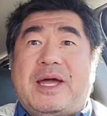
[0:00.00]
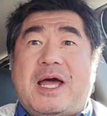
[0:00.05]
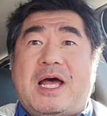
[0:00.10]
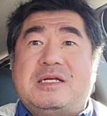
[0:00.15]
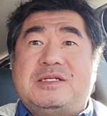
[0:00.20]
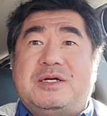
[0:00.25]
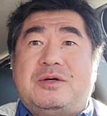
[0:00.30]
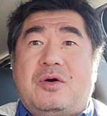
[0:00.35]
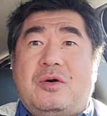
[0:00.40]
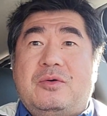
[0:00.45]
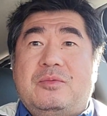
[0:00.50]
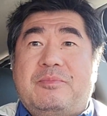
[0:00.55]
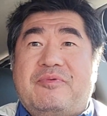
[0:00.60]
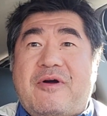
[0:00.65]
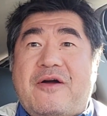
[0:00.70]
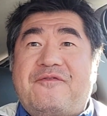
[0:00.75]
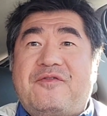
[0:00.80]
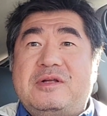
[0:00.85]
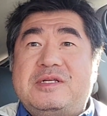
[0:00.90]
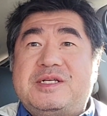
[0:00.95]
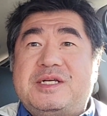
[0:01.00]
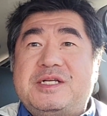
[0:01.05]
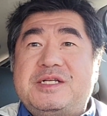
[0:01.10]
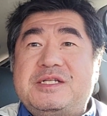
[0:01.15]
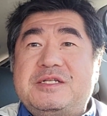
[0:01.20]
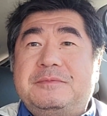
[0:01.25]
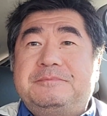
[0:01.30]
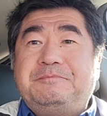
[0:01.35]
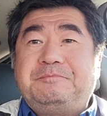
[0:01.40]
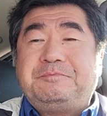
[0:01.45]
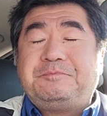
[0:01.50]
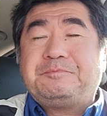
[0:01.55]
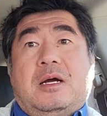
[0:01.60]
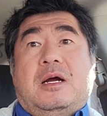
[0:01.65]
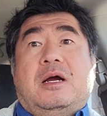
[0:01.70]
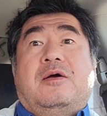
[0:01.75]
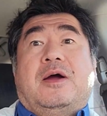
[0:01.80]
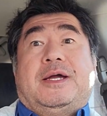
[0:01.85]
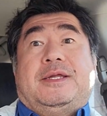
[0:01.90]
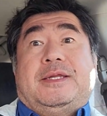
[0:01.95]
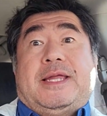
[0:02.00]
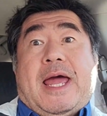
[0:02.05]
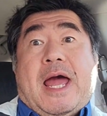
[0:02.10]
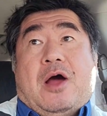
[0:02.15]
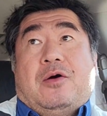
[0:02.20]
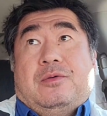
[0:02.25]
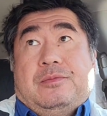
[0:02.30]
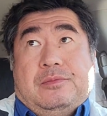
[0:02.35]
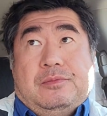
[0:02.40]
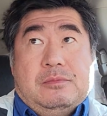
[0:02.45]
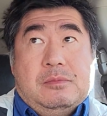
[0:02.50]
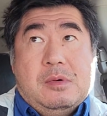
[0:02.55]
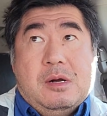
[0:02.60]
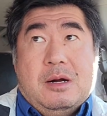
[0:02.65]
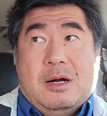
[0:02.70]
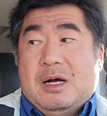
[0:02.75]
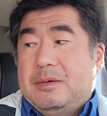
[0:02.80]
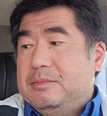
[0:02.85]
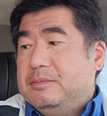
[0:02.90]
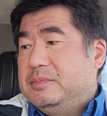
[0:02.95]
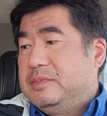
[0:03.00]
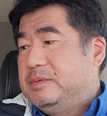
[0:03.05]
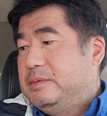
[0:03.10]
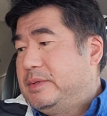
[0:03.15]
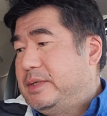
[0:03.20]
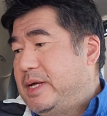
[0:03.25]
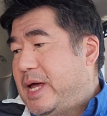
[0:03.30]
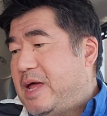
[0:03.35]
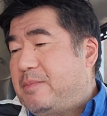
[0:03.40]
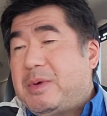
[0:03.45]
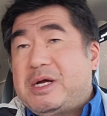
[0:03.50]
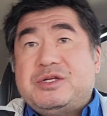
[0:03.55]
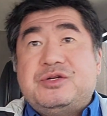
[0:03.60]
has their own preferences. All right, now, I had my